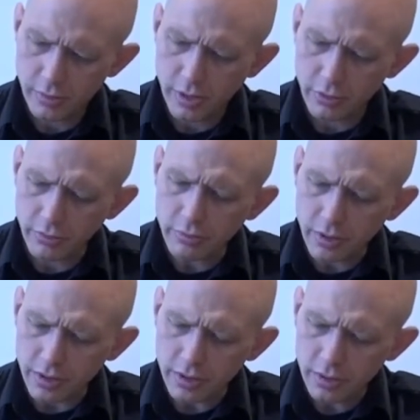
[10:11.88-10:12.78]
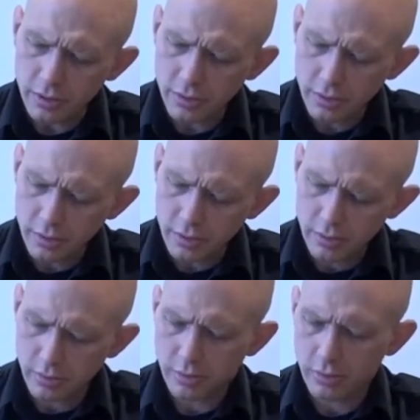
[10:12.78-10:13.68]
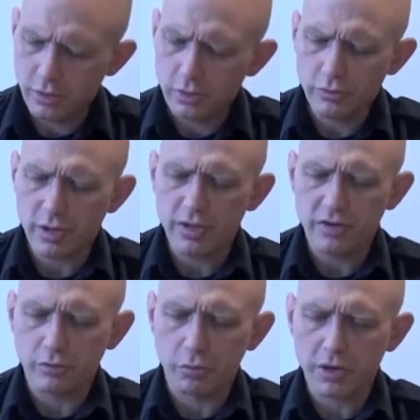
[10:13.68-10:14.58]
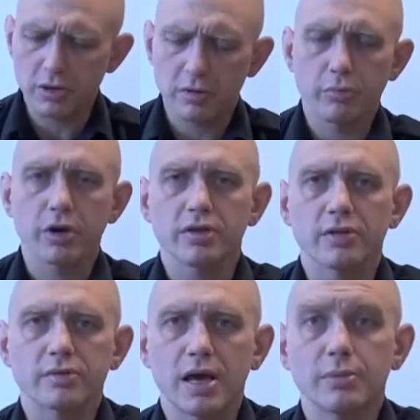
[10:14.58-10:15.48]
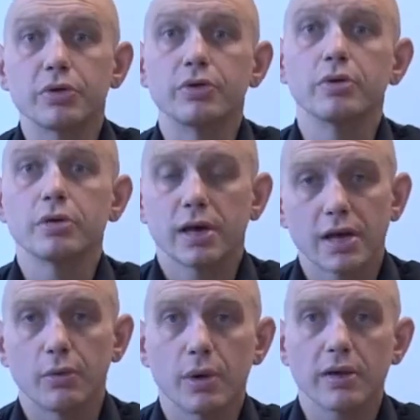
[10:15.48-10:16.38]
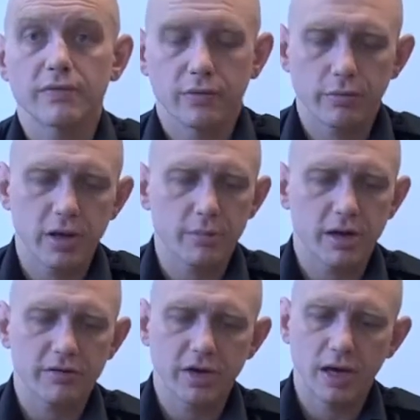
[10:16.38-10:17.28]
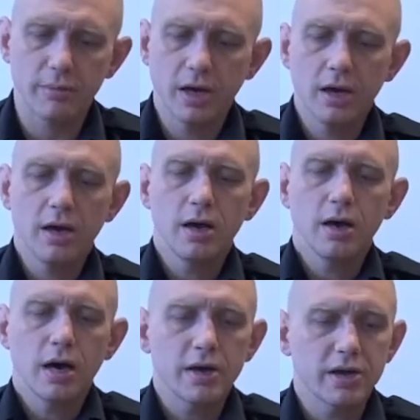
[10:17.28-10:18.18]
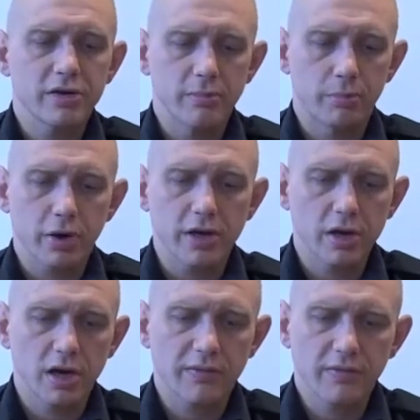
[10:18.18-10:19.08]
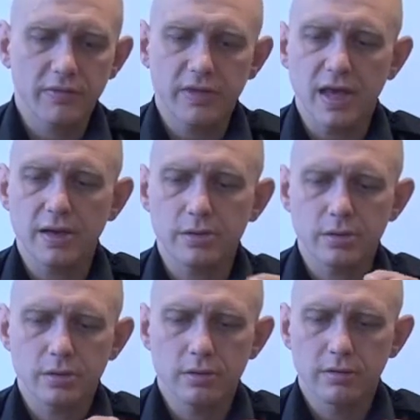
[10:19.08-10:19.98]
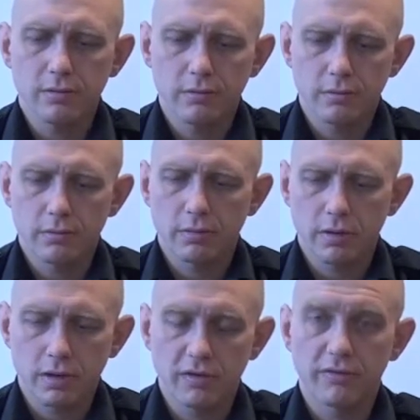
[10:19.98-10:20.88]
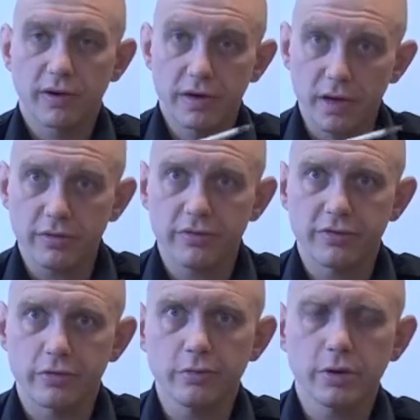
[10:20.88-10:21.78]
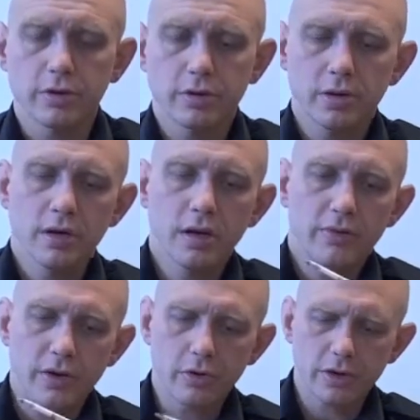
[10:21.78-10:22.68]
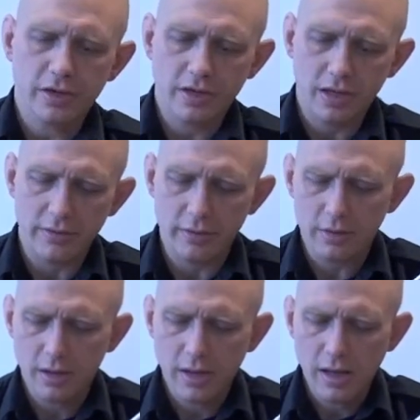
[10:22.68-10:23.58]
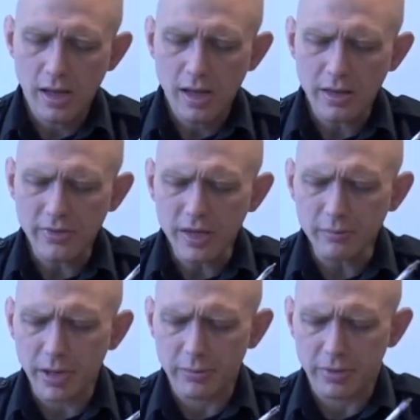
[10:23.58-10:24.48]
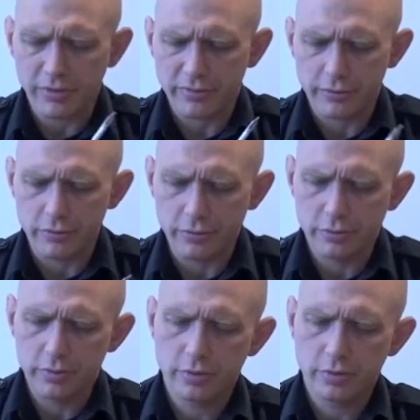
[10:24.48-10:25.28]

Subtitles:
Not only do I need to wiggle and break this ampule and wait for the right amount of time, I need to break off the ends of another tube, then hook it together, and then pump it through